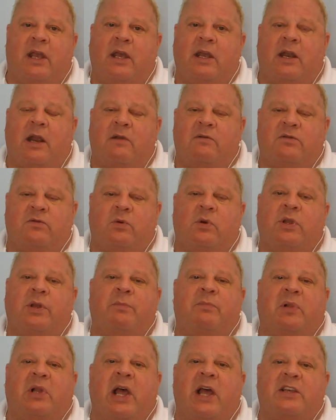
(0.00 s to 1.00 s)
And I was
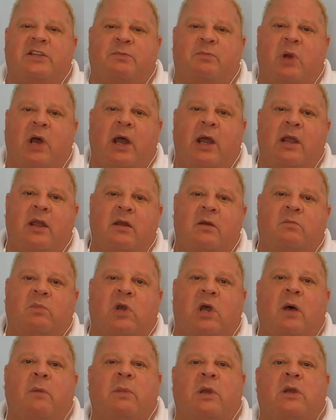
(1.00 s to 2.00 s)
really blessed by
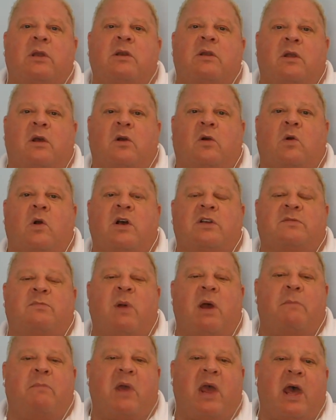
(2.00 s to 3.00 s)
him coming
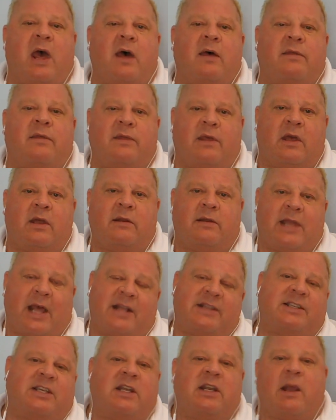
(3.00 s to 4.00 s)
across my path, and
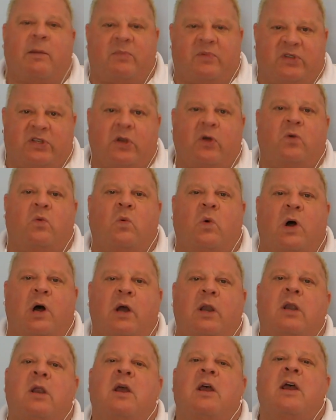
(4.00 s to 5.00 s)
that's in episode
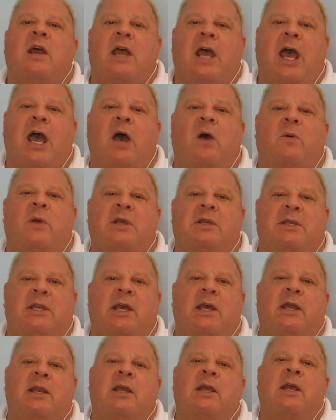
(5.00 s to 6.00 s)
1, how he
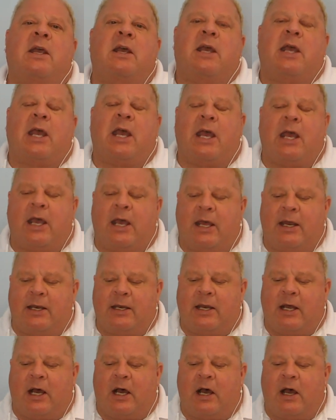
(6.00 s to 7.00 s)
did.
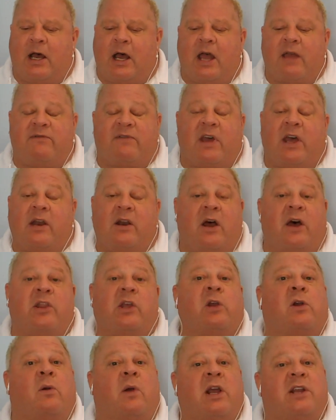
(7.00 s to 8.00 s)
And I've had
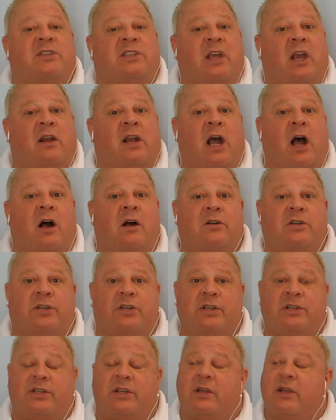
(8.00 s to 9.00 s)
other great
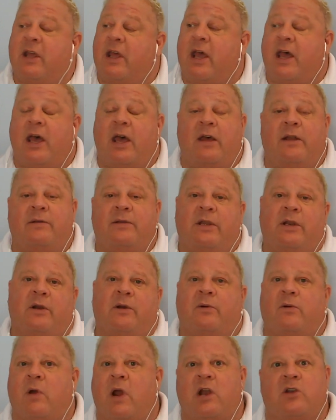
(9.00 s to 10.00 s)
psychologists who had,
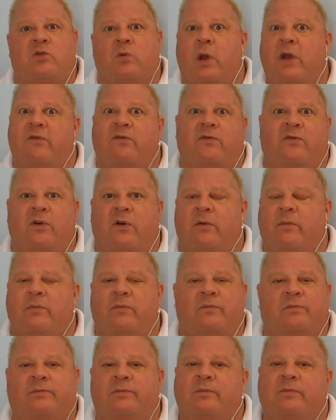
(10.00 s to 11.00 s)
graduated
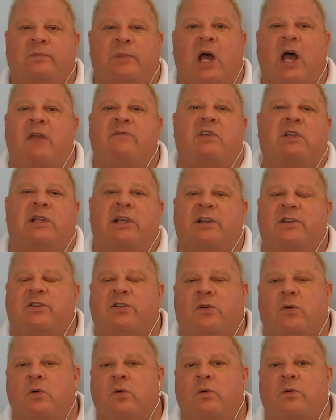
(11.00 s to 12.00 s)
from Ivy League
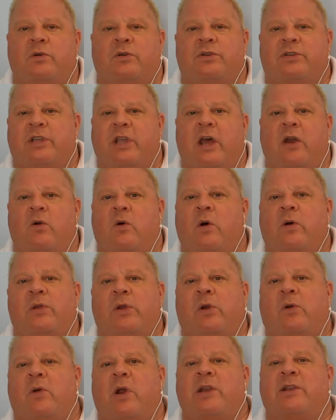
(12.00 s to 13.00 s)
schools, had all
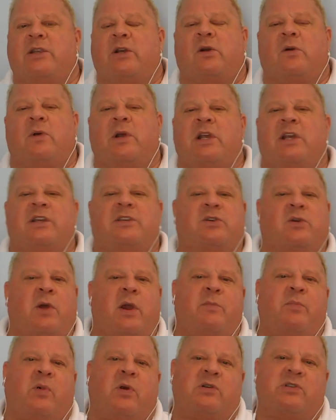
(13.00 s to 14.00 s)
the great degrees,
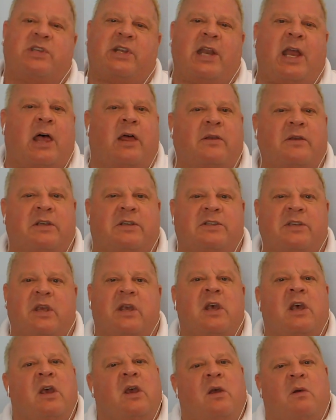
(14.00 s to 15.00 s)
great personalities,
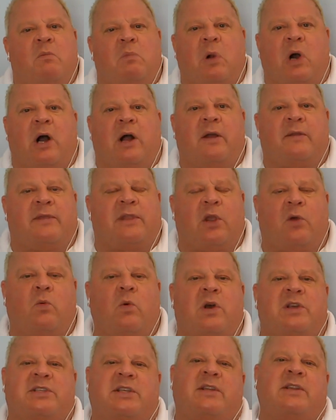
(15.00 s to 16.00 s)
but there
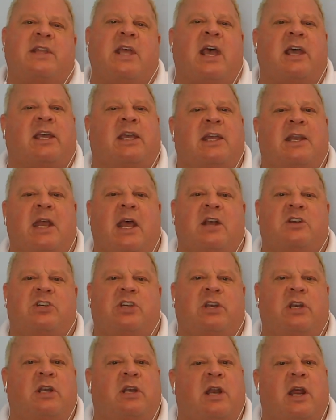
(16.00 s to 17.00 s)
wasn't that
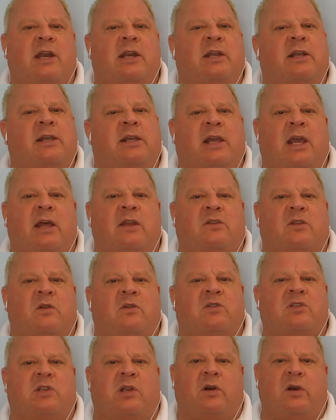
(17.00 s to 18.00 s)
connection, and I didn't get
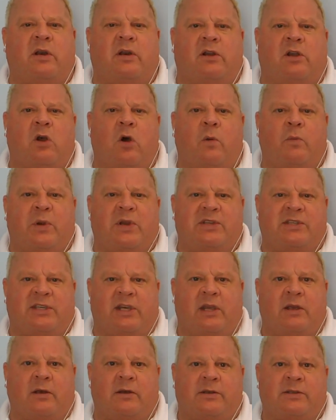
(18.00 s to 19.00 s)
those learning coping
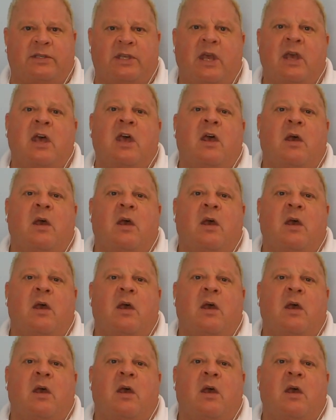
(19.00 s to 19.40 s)
skills.